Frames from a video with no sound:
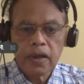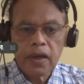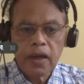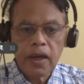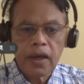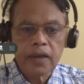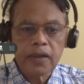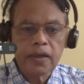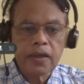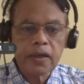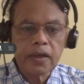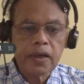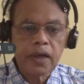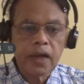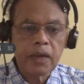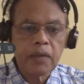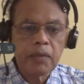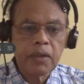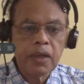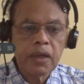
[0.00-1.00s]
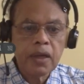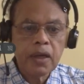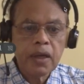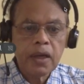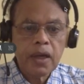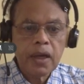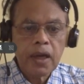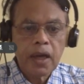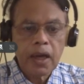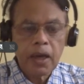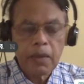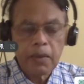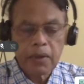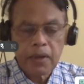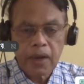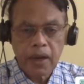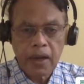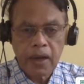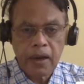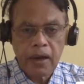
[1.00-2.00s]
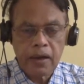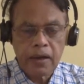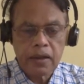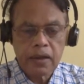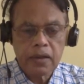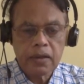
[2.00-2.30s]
and there can be a triad.